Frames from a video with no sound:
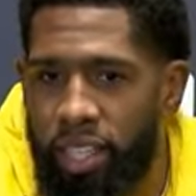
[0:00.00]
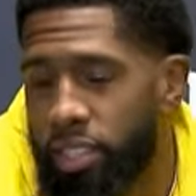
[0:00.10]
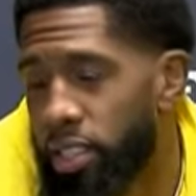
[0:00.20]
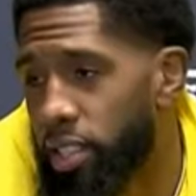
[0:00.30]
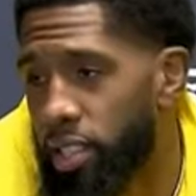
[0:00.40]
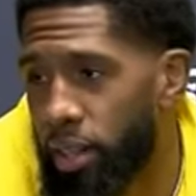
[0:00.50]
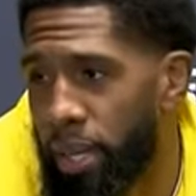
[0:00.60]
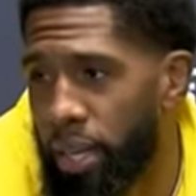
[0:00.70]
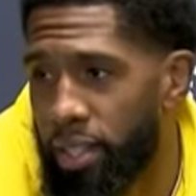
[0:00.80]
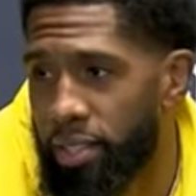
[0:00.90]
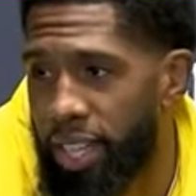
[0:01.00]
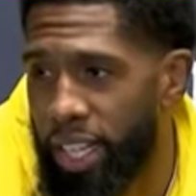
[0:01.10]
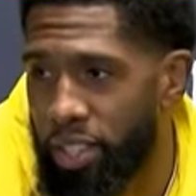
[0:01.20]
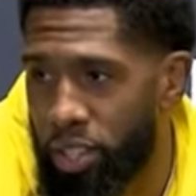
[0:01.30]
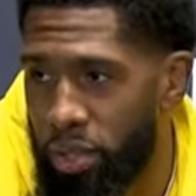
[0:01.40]
to come out and
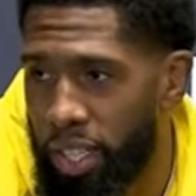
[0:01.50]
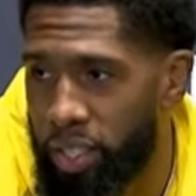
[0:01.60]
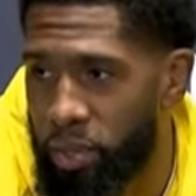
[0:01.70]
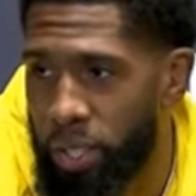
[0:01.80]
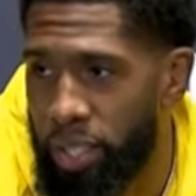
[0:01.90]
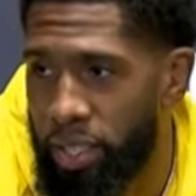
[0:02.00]
execute to get this win.